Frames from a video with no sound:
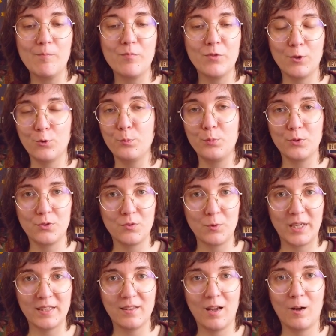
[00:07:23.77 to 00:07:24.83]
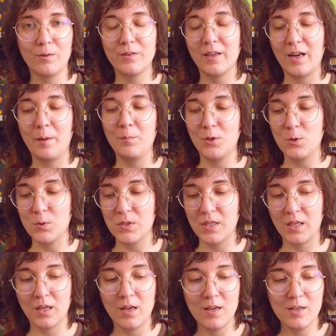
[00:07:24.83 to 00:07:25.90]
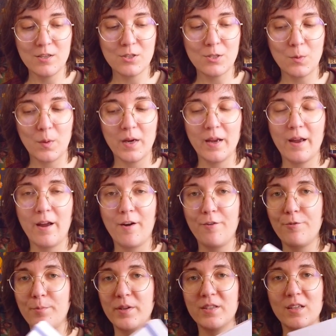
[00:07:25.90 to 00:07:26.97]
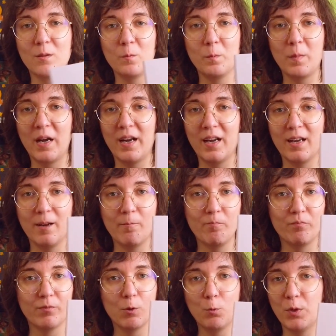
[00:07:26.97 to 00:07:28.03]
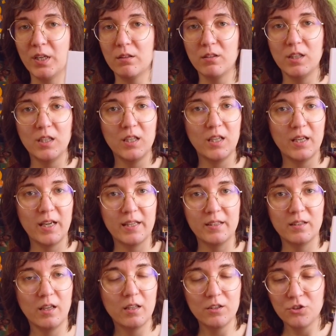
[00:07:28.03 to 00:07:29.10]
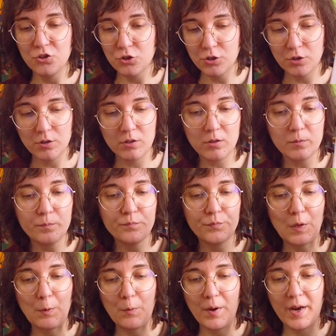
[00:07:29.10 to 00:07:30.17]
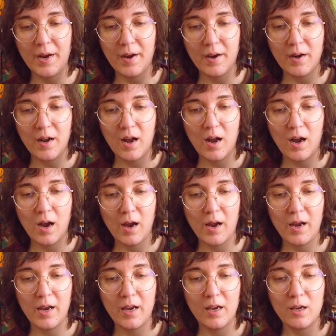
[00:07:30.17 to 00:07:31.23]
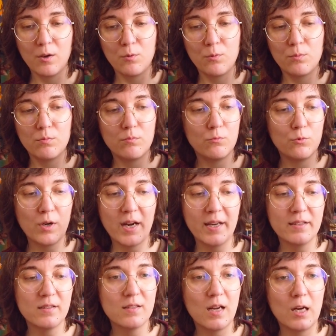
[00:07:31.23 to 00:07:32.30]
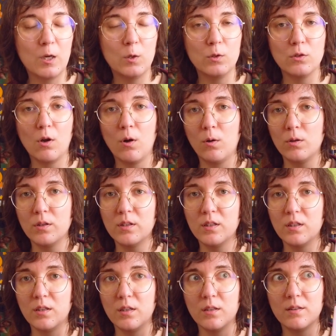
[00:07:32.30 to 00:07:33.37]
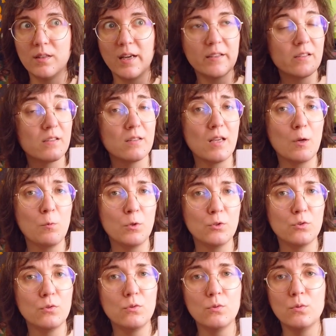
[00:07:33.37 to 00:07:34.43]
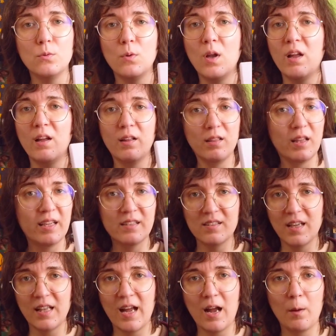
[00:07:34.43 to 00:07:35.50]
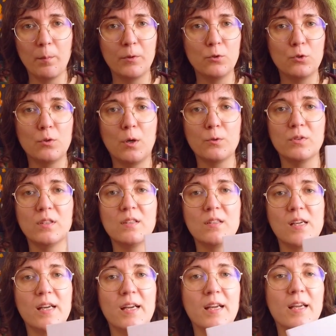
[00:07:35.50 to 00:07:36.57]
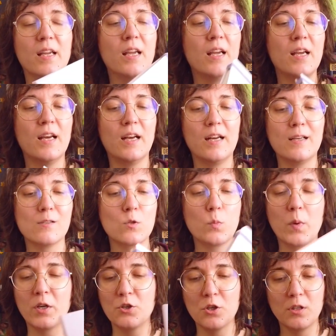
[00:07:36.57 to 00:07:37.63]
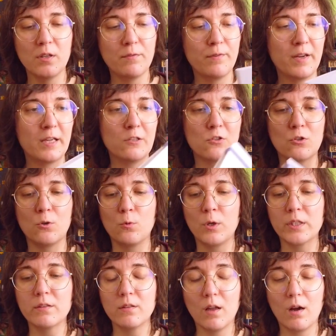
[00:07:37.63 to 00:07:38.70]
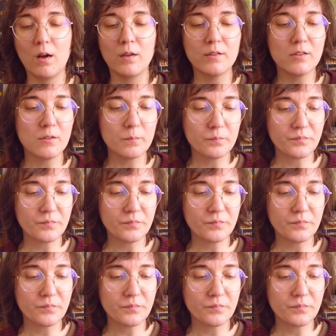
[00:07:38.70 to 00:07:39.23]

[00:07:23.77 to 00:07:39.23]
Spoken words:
notebooks right now that I'm using. So I have basically my weekly and daily journal where I write down all the tasks I want to do, things that happen throughout the day, special events or whatnot.